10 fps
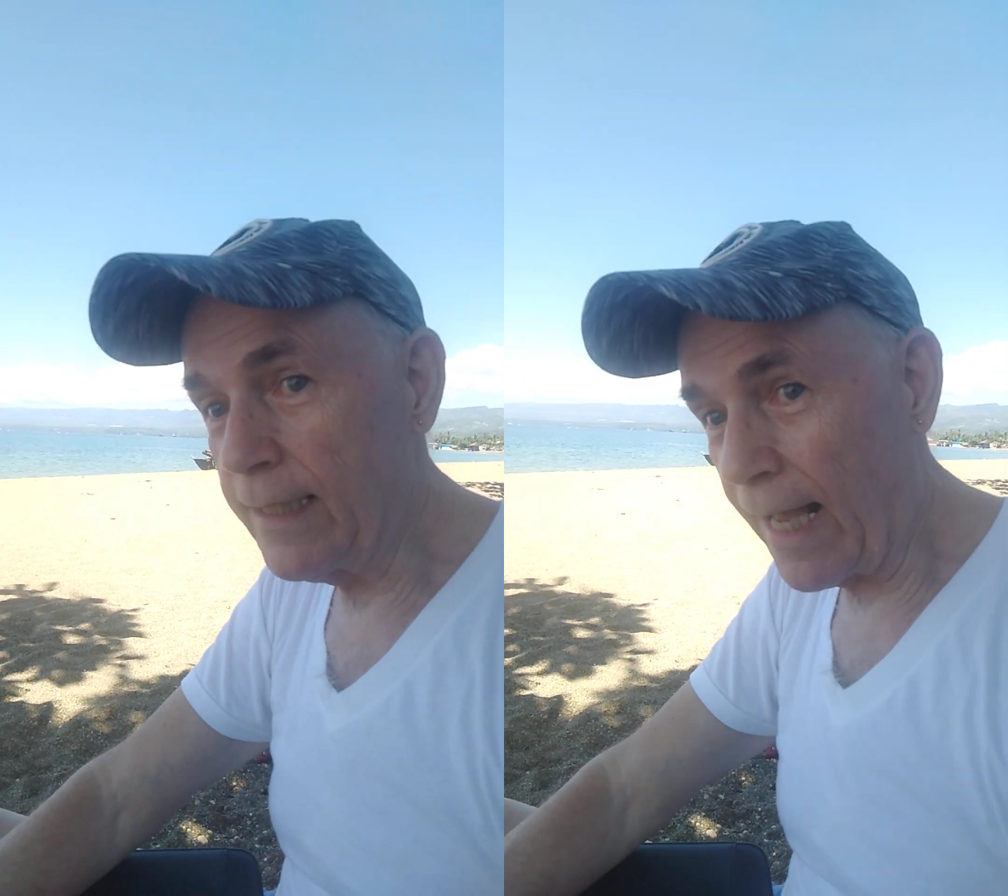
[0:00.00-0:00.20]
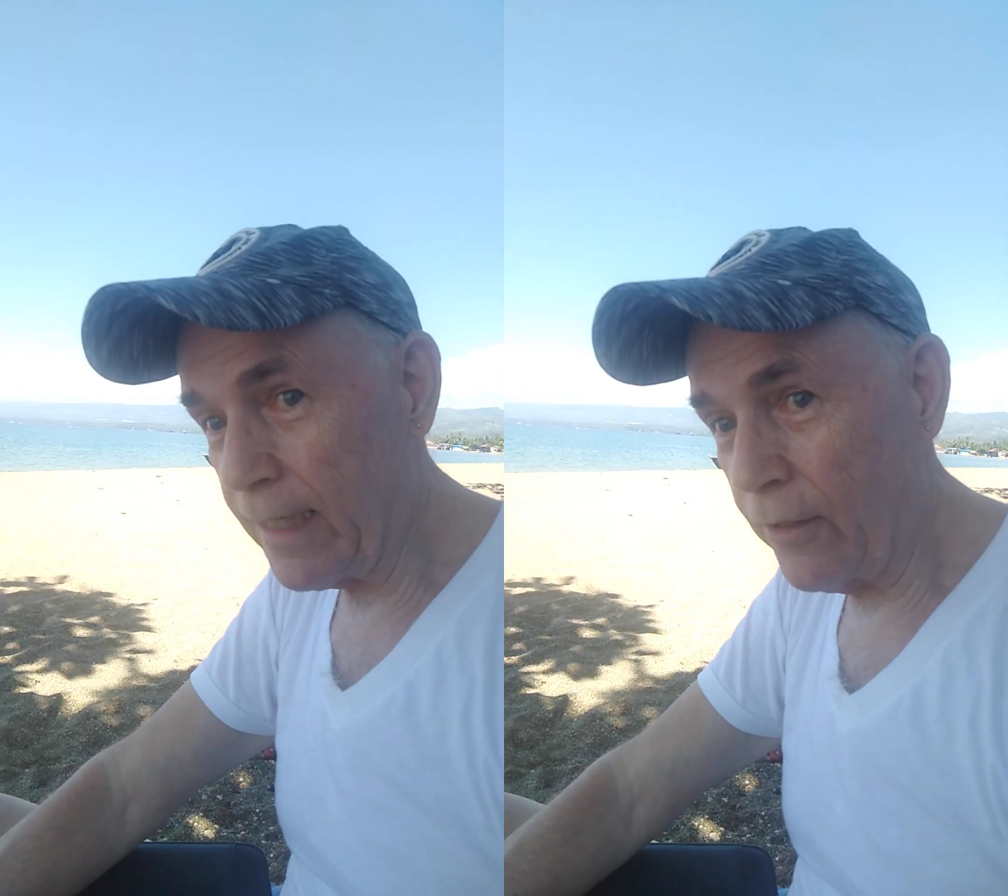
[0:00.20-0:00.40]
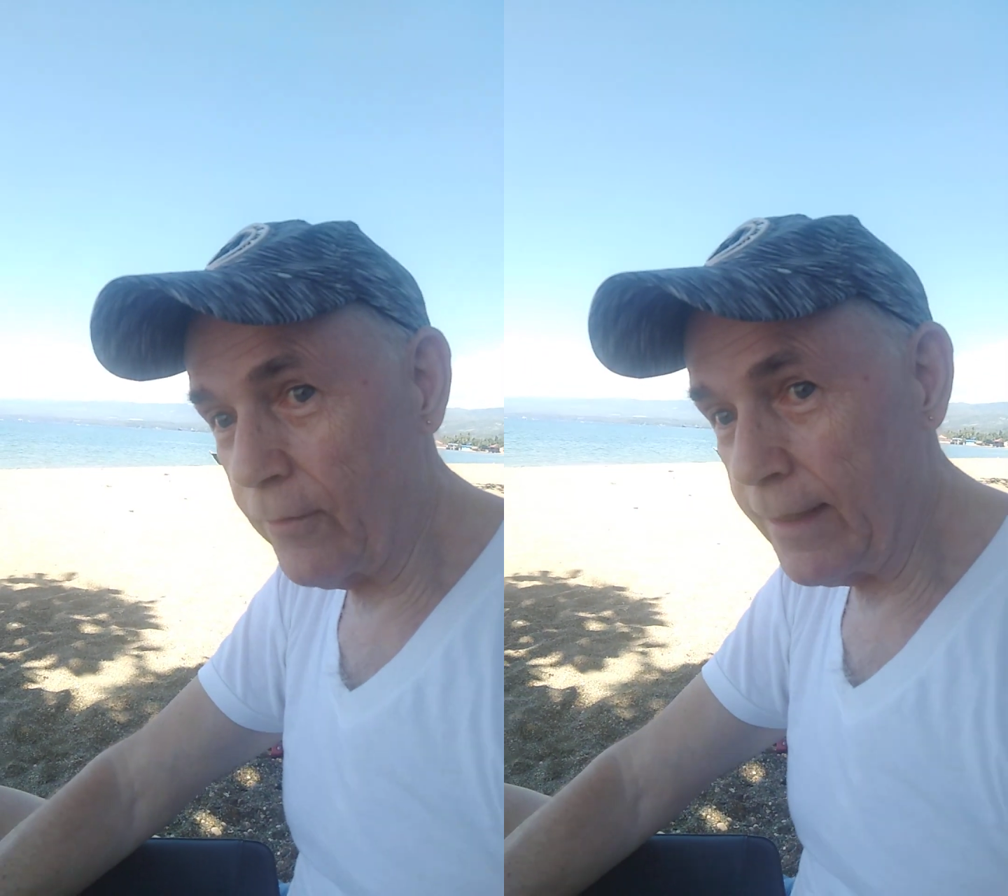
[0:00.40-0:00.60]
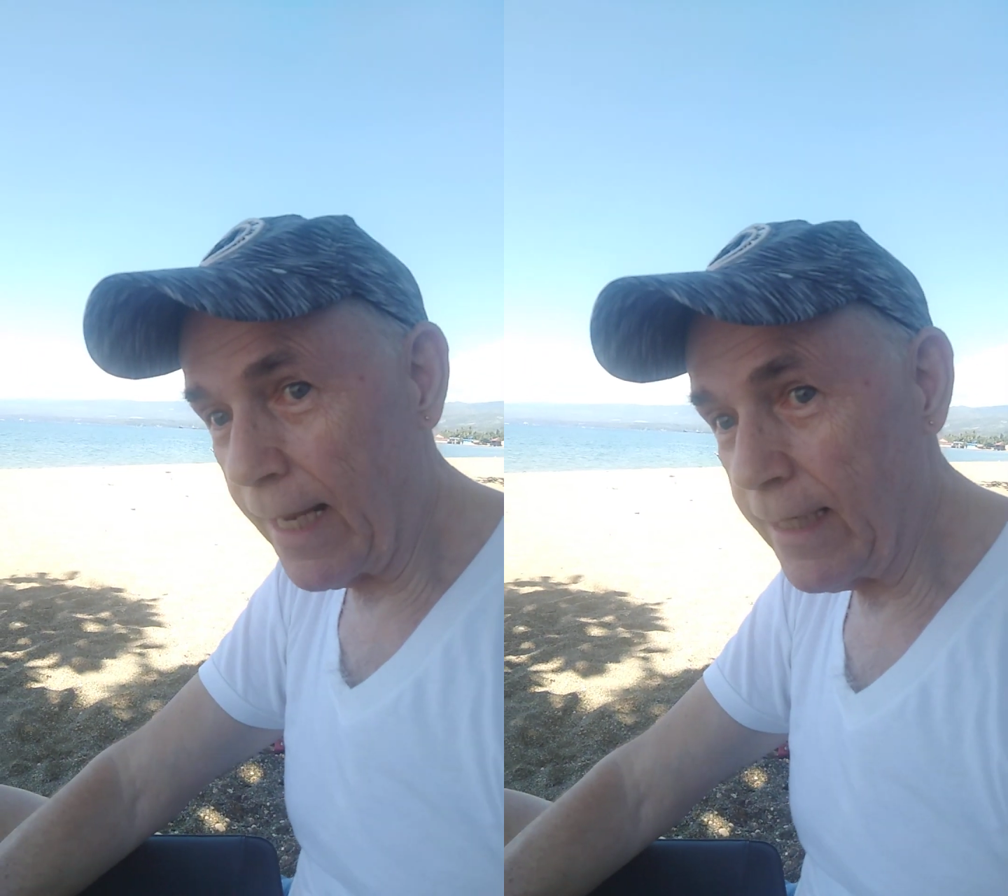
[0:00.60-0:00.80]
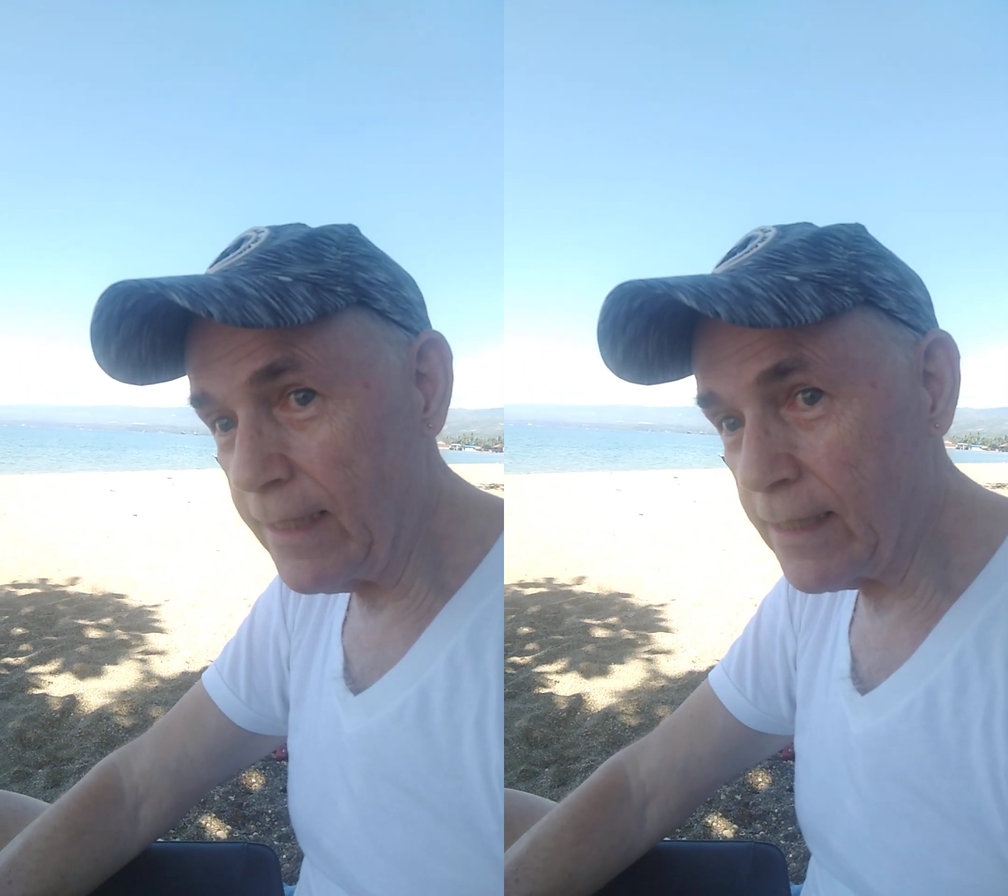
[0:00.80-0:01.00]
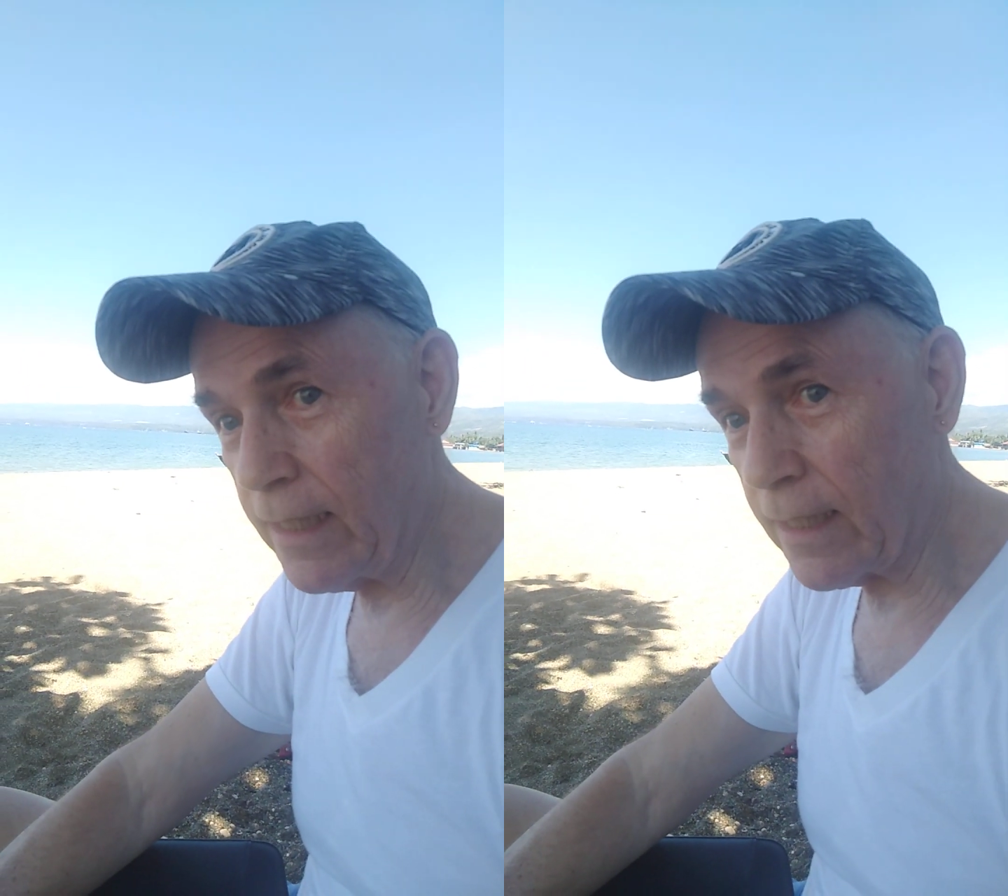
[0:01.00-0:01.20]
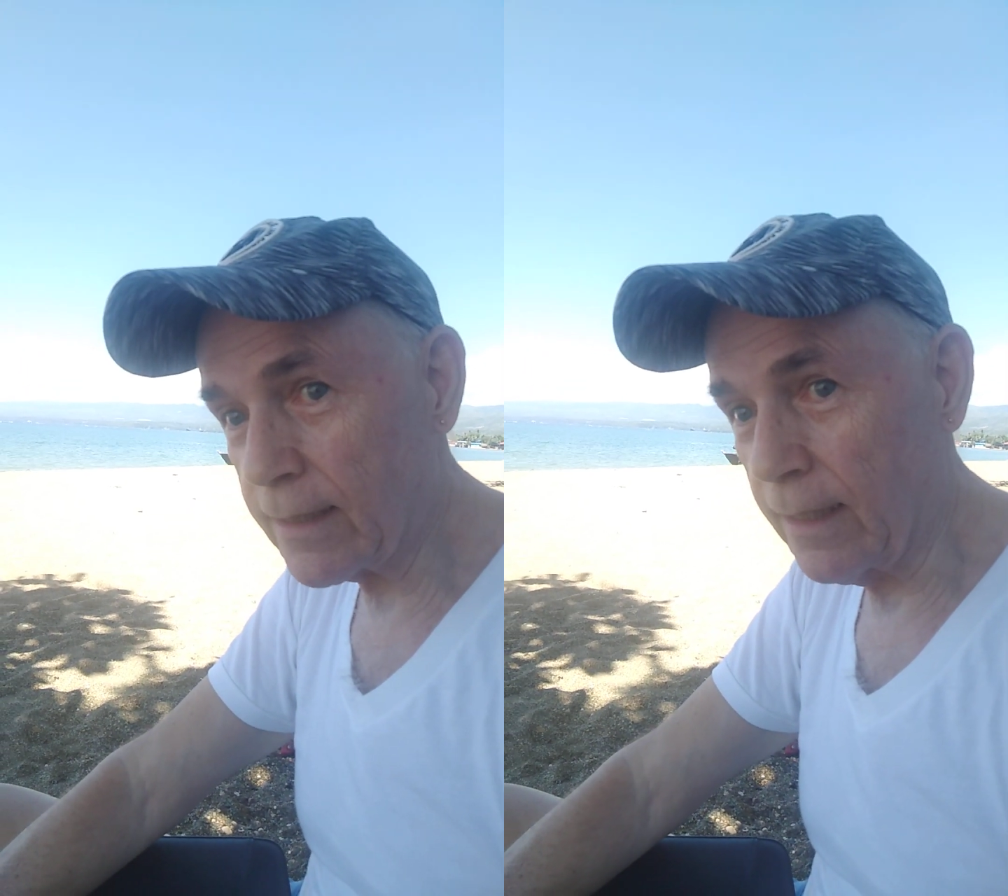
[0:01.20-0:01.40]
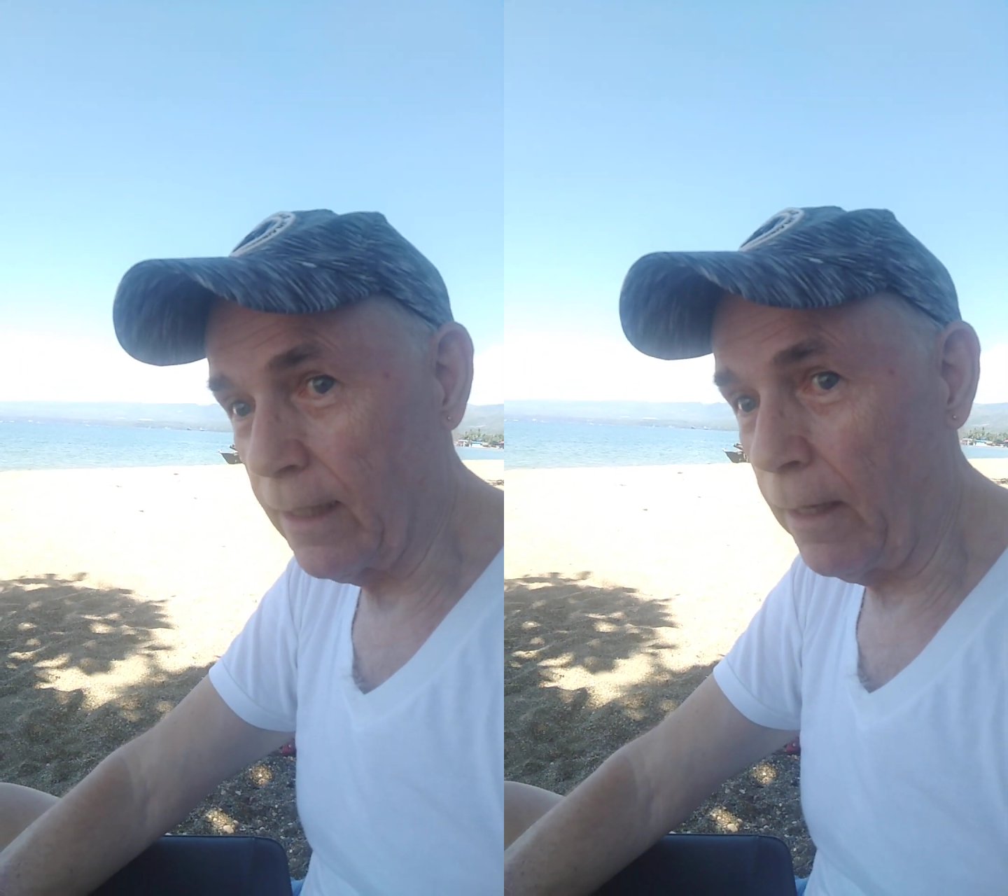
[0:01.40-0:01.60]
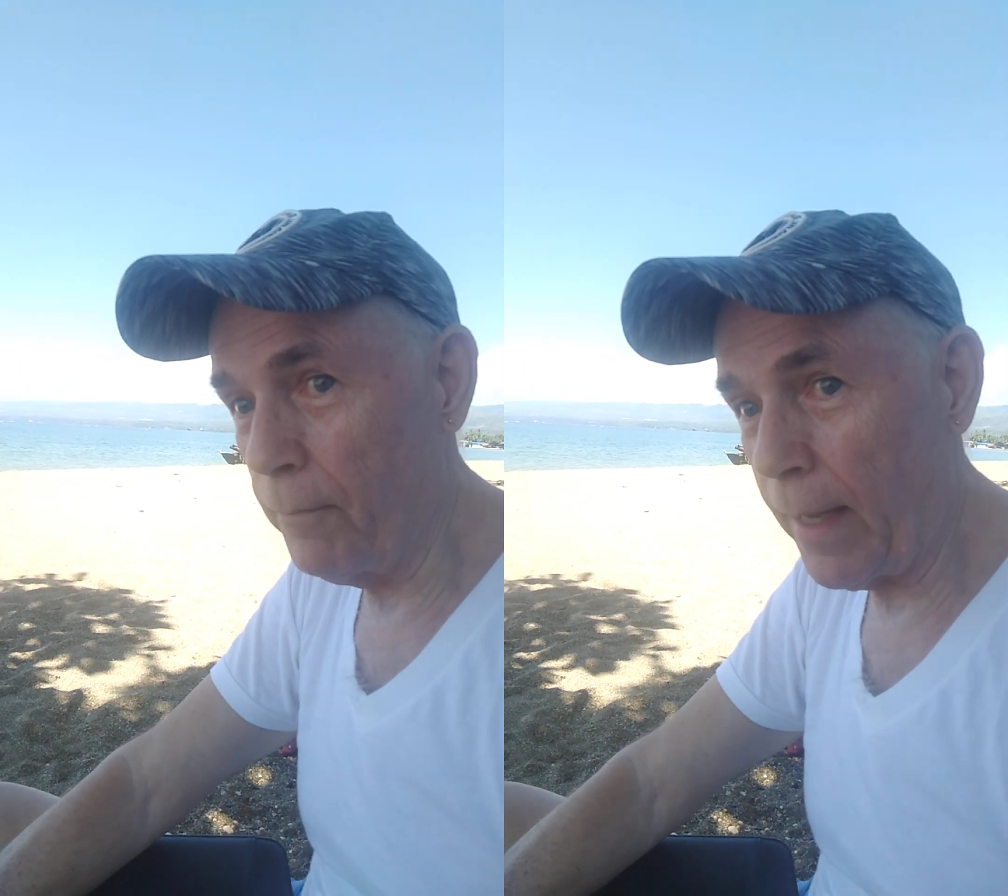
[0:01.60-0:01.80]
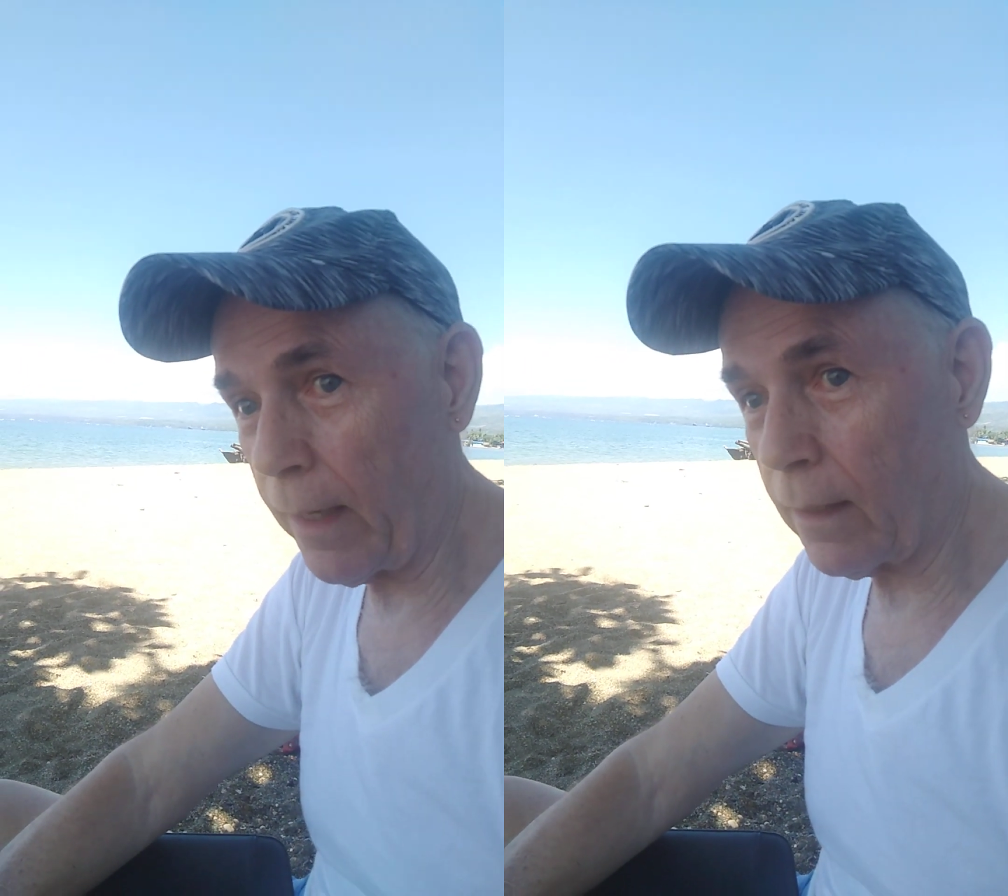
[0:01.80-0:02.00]
986 and
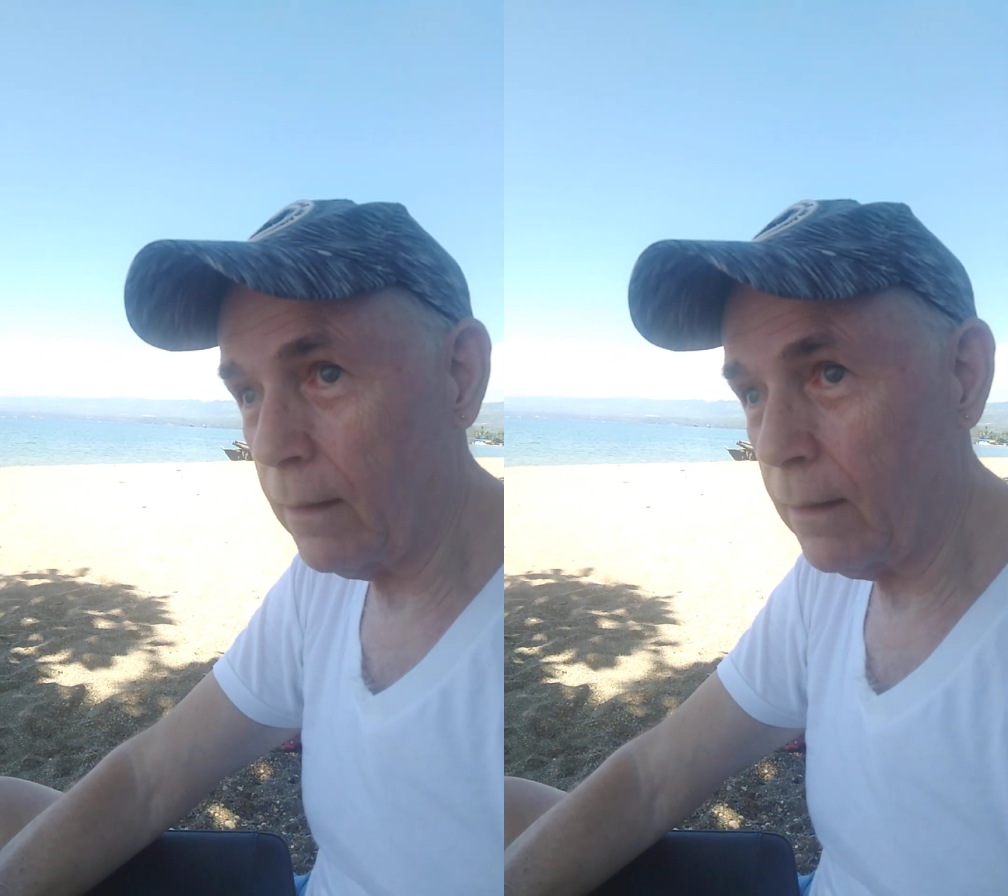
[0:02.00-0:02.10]
Lamech